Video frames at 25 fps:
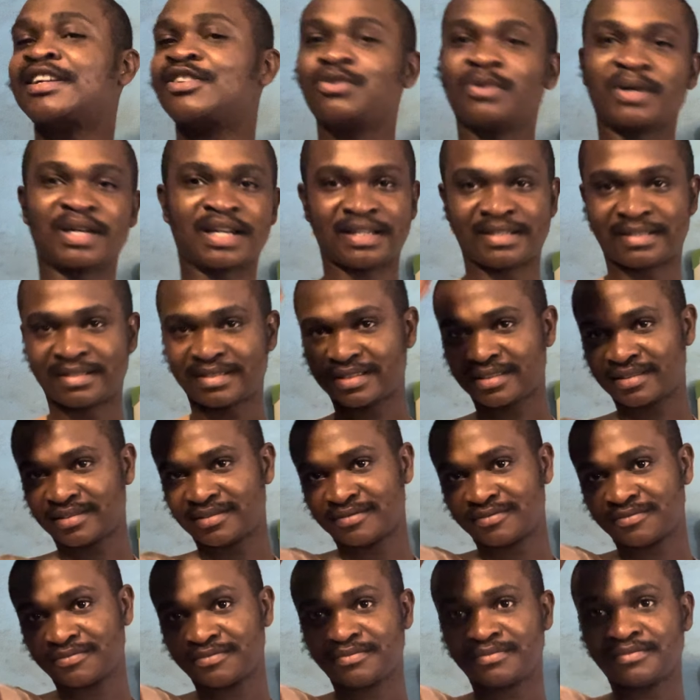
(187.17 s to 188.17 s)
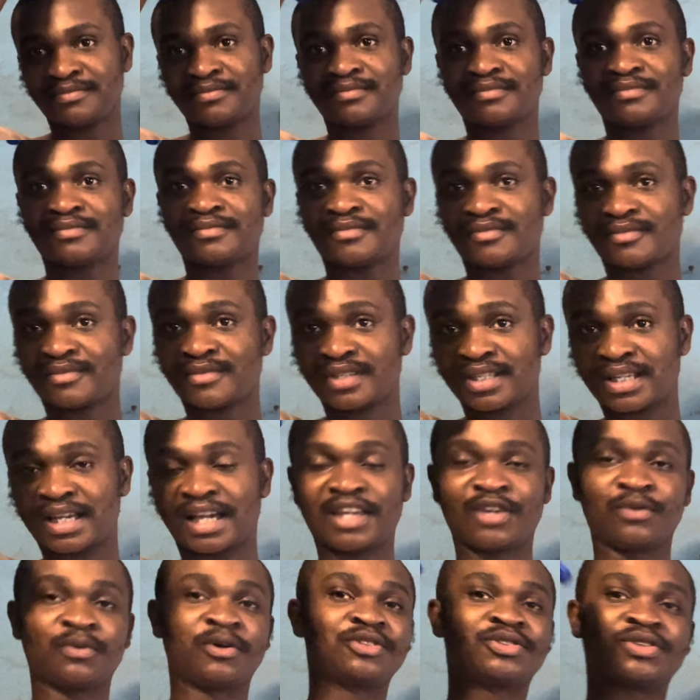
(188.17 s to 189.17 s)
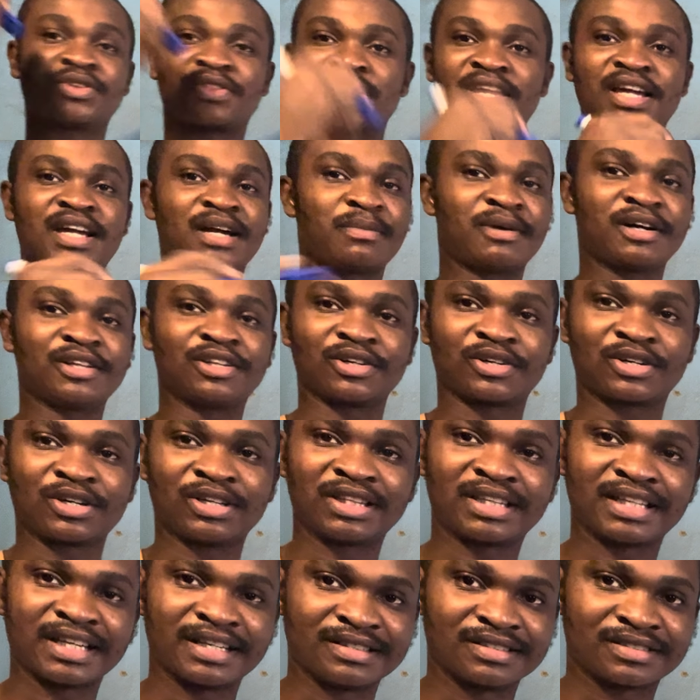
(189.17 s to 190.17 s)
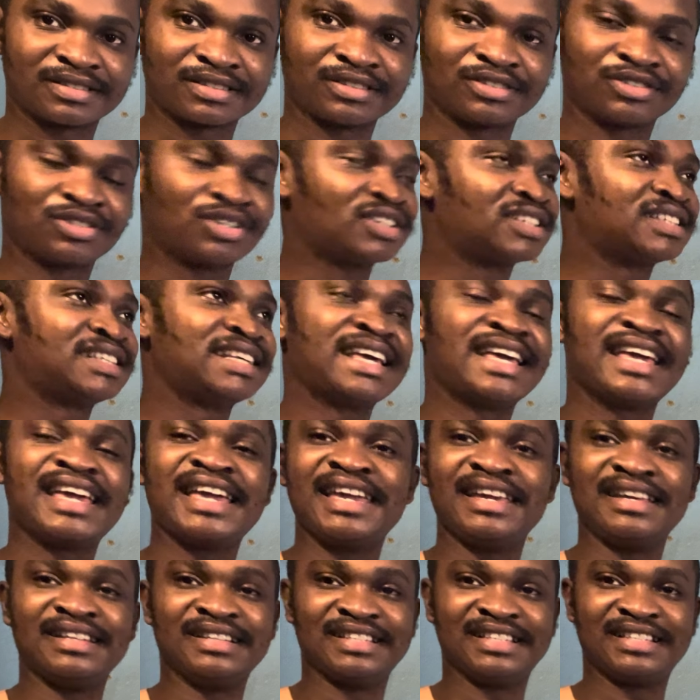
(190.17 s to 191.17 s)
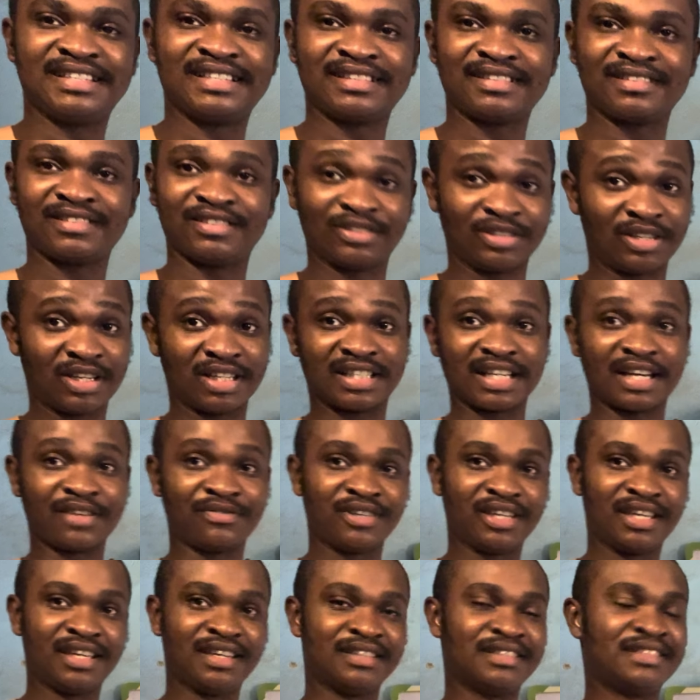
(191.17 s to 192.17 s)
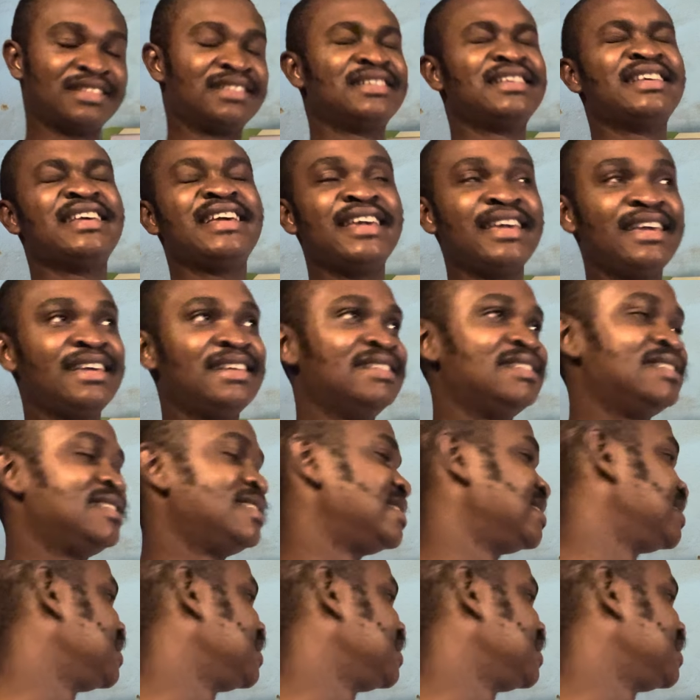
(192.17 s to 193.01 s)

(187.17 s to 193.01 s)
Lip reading: warrant and you want to think about the content, just say AIDS. You know HIV AIDS. AIDS.